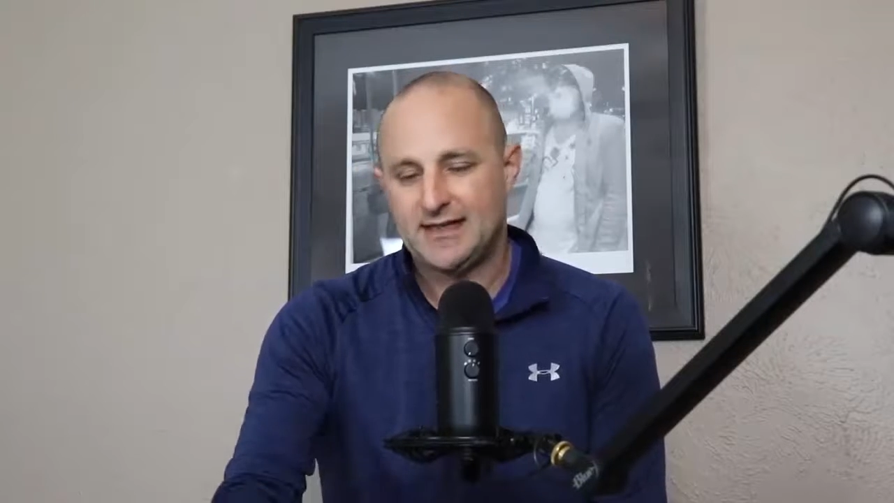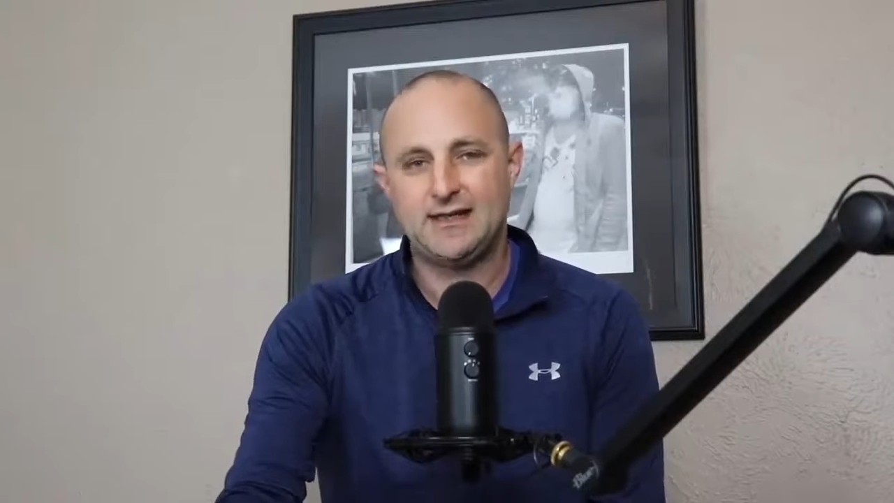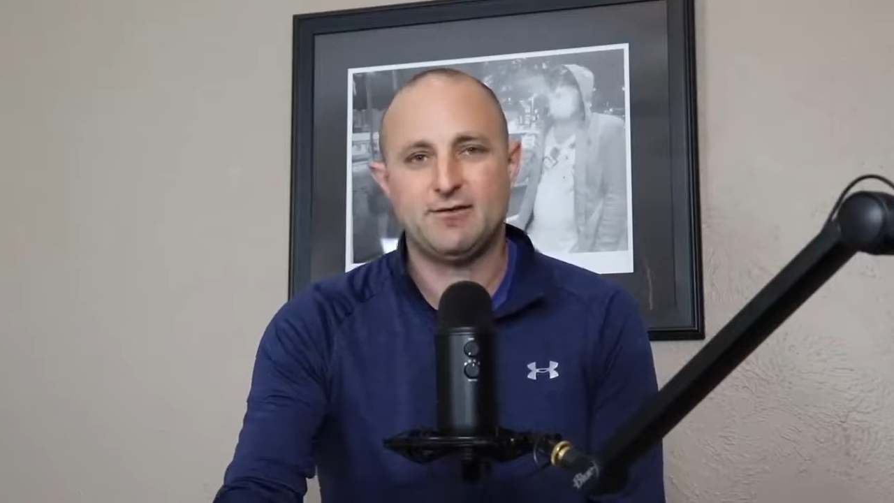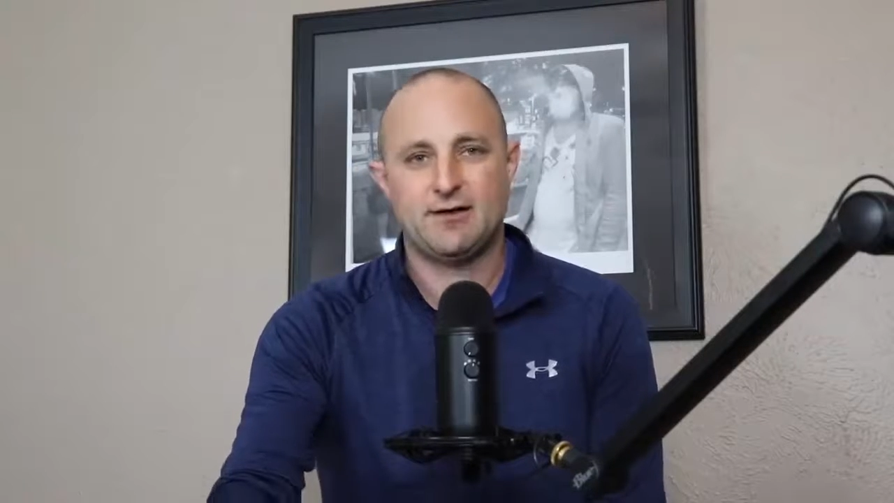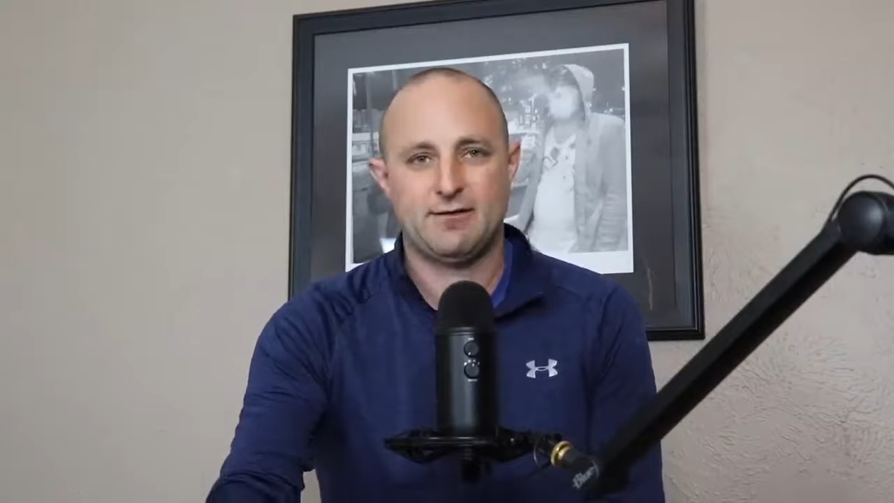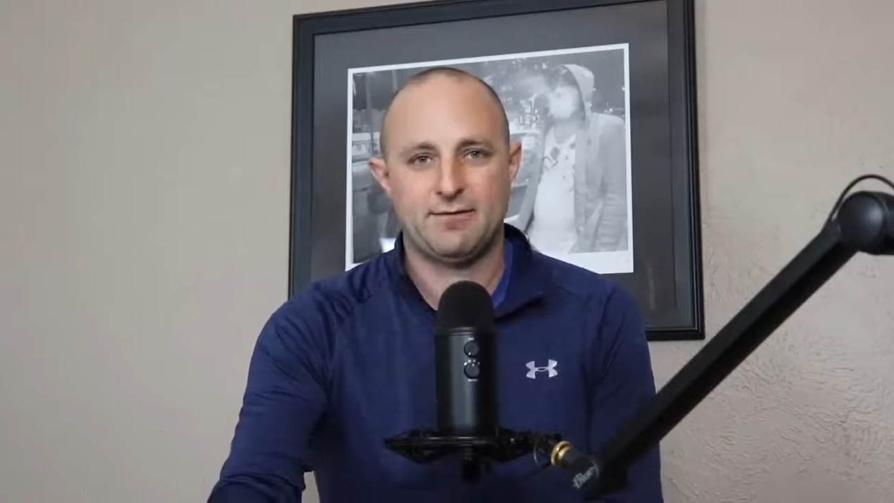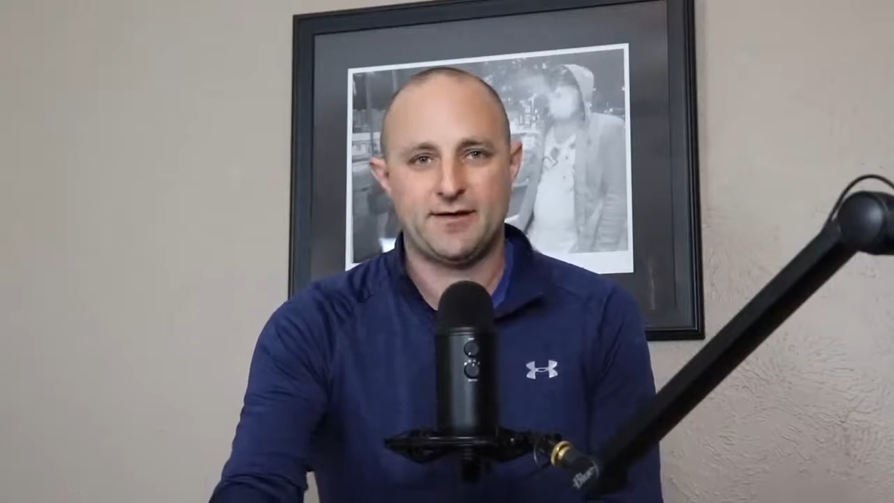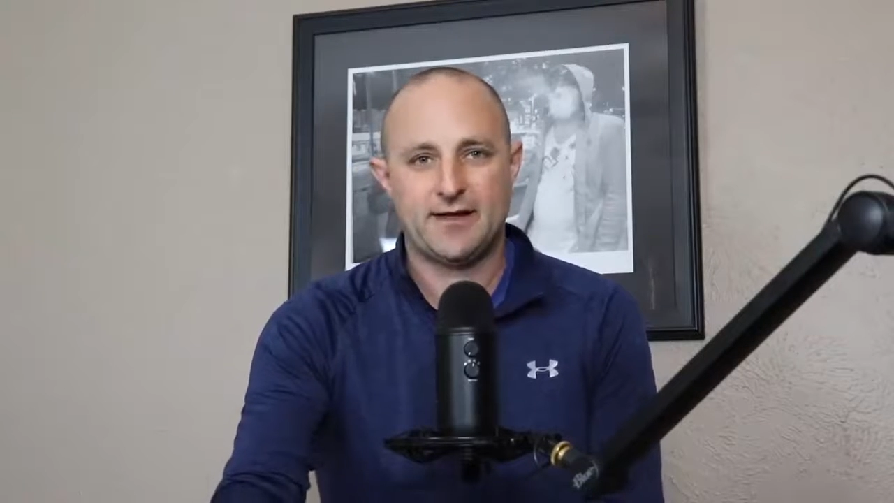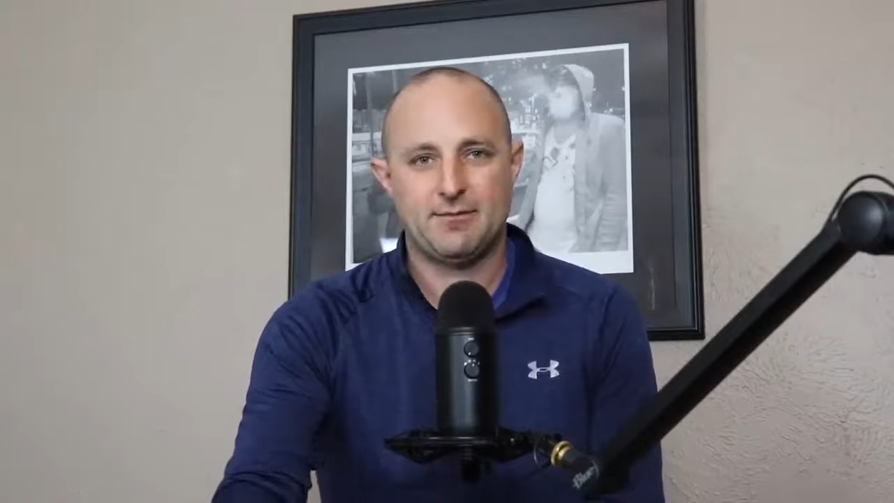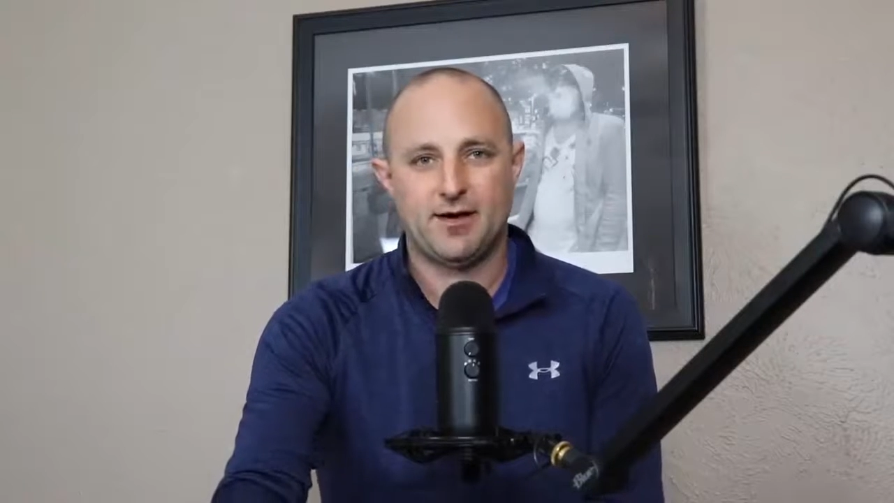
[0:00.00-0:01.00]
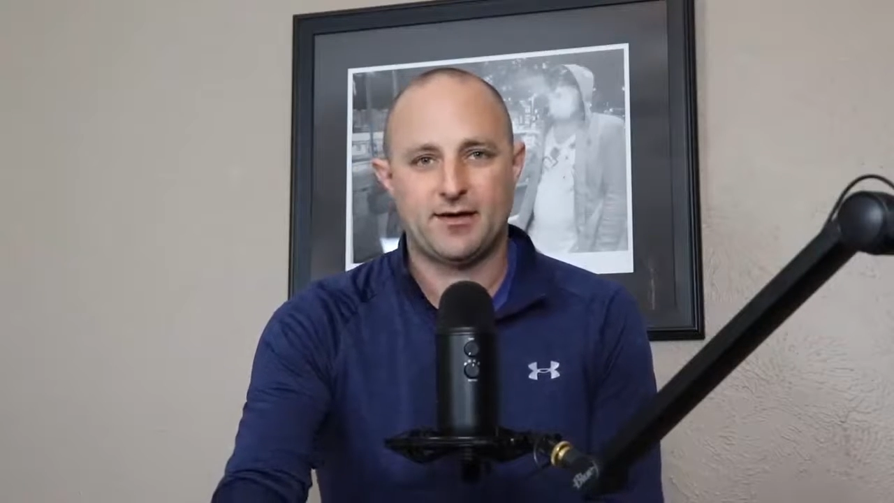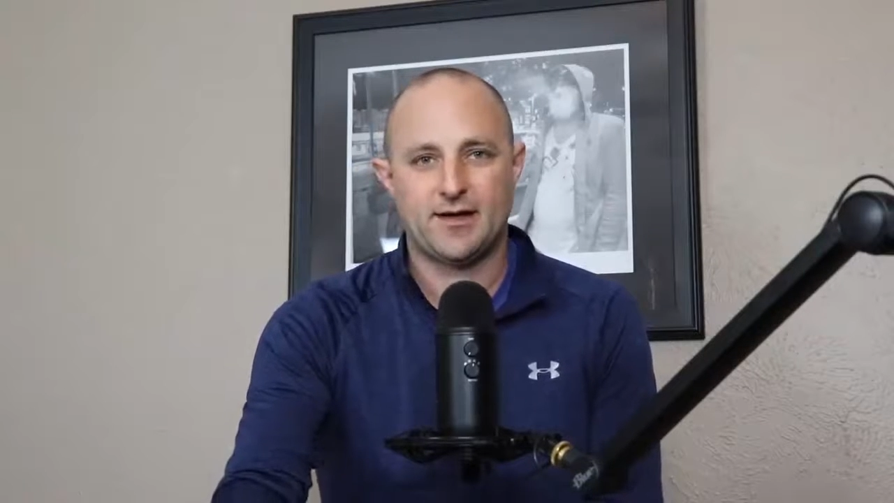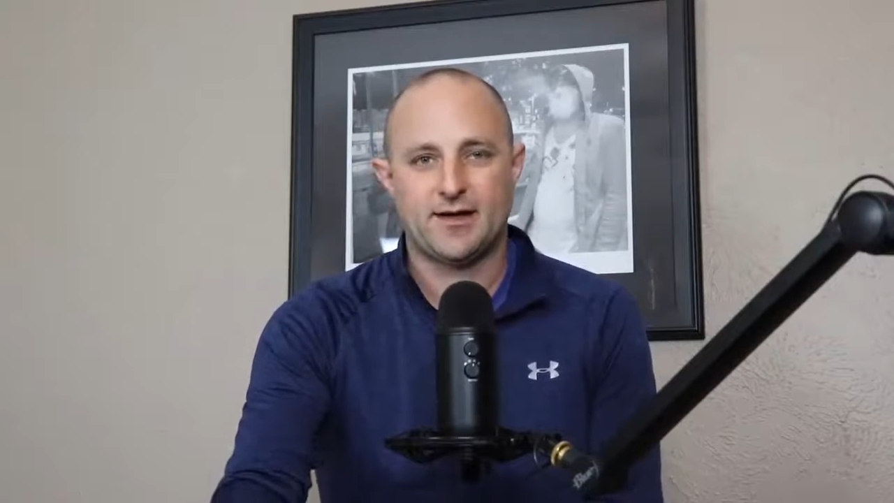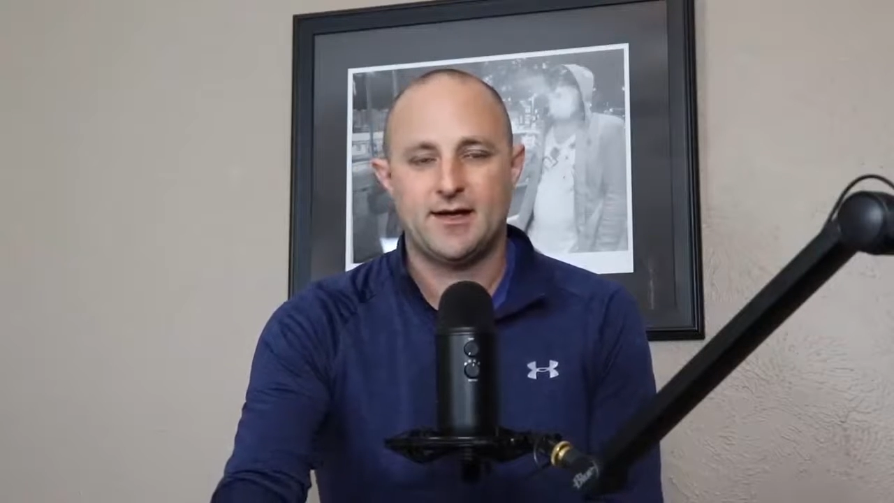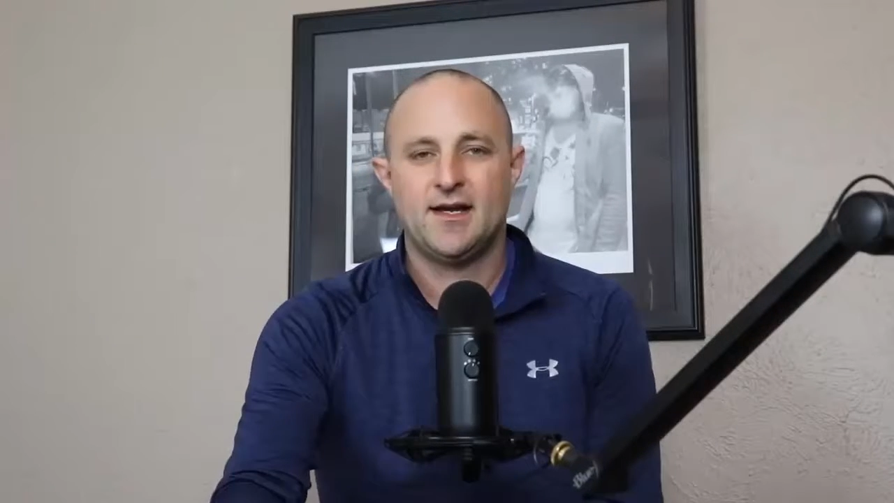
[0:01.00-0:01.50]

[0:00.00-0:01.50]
even in affiliate marketing,